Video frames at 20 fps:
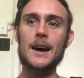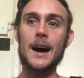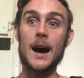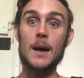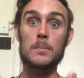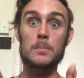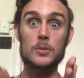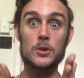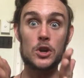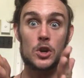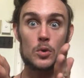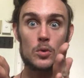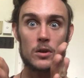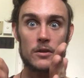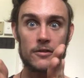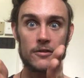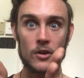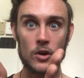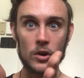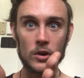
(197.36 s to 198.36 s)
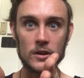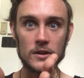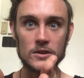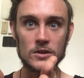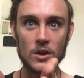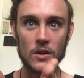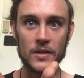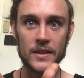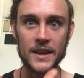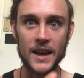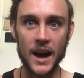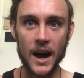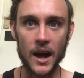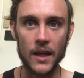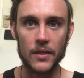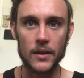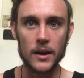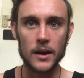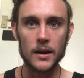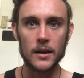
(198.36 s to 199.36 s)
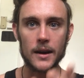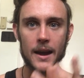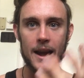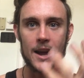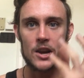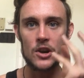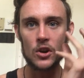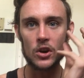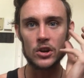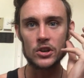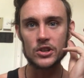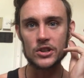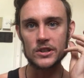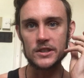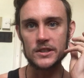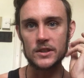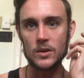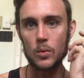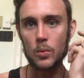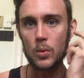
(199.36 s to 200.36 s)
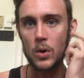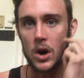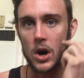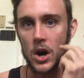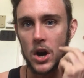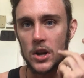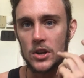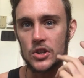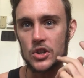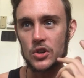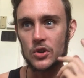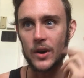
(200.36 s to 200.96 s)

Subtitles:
a pure focus on the other, and not just the words.